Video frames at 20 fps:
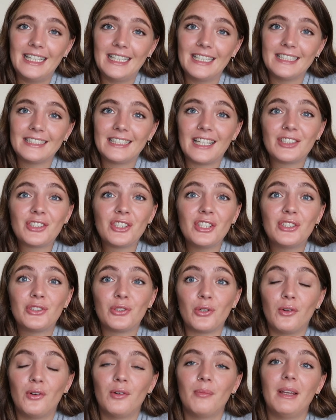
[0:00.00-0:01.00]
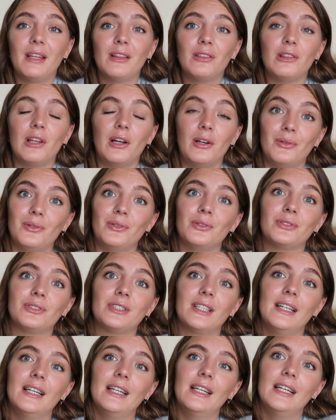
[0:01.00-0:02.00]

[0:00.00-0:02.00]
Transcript: And it's actually taught me loads.